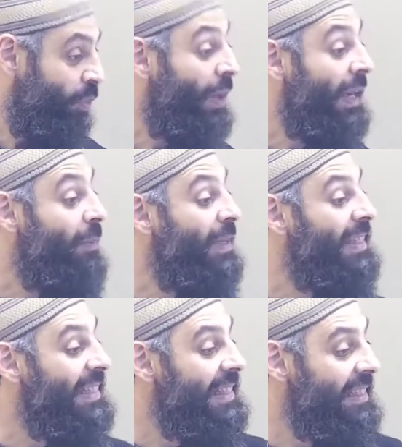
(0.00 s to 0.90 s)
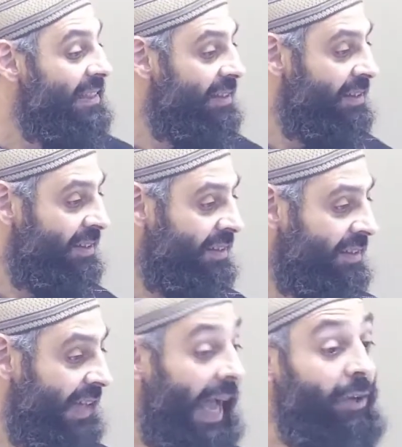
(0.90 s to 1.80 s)
will be seen.
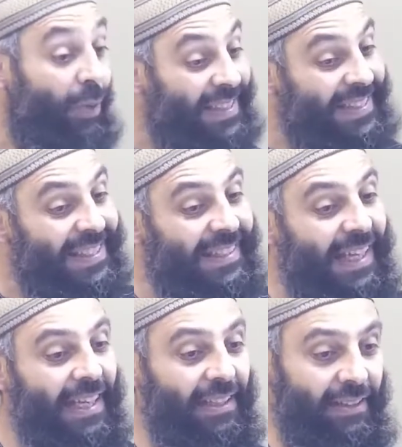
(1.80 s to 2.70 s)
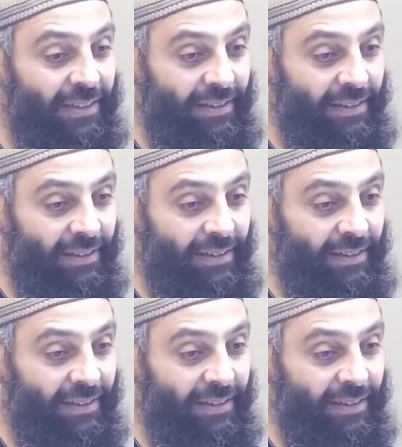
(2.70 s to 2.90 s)
I will see it again.